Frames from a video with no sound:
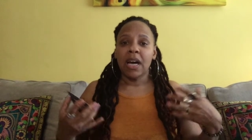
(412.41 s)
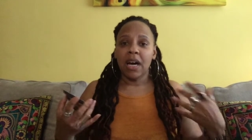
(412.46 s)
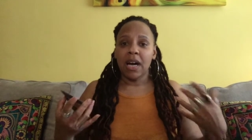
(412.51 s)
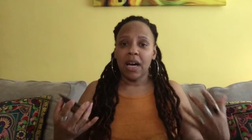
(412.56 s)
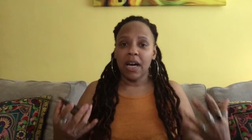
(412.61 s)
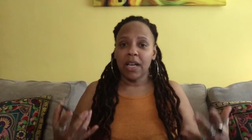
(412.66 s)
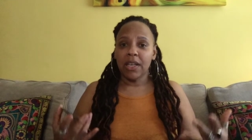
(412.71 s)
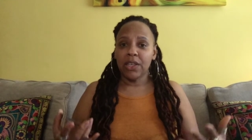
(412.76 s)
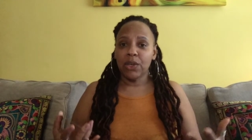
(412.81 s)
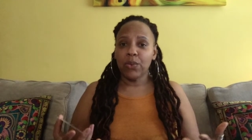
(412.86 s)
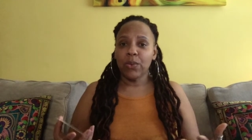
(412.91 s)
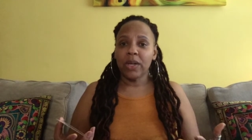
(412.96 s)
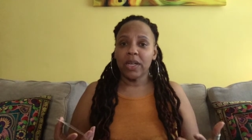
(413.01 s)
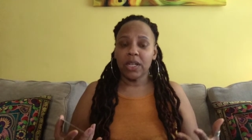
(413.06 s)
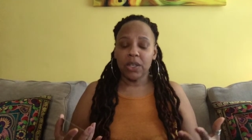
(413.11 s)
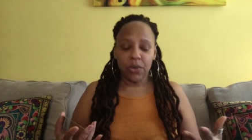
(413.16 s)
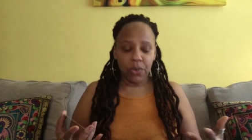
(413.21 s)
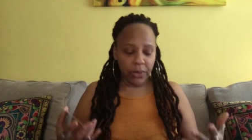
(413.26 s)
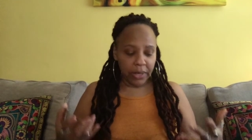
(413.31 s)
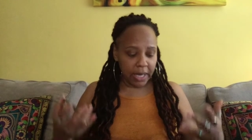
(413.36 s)
uh, you want to
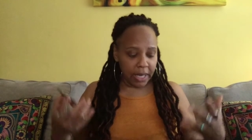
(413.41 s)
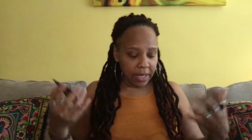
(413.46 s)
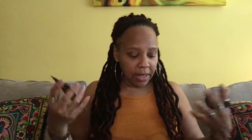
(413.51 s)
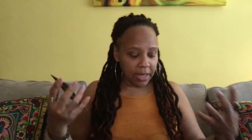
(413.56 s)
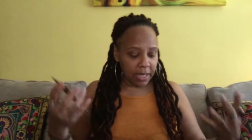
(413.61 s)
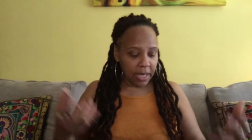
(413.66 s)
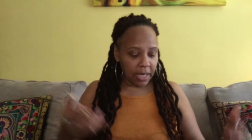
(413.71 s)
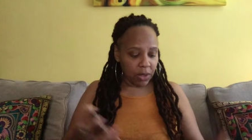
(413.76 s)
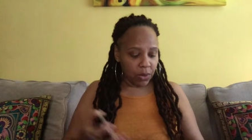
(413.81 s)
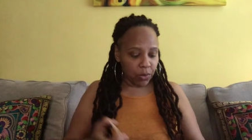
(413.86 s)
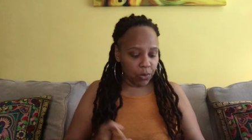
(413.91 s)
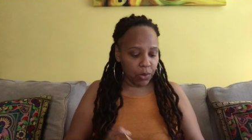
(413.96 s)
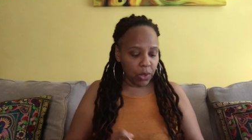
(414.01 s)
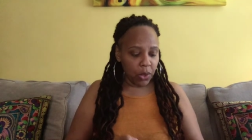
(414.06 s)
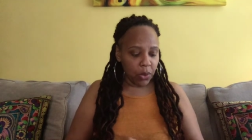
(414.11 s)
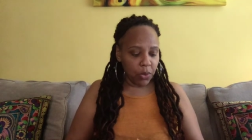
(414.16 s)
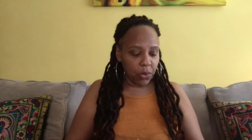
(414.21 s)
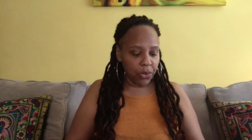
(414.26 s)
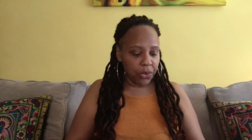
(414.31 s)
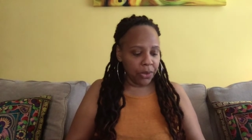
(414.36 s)
create that
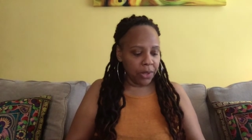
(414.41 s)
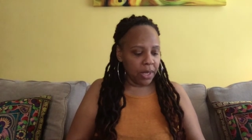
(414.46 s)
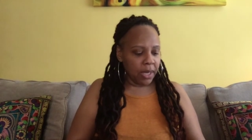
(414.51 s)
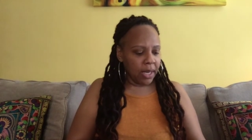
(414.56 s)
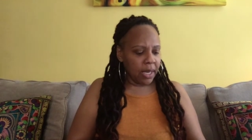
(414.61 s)
growth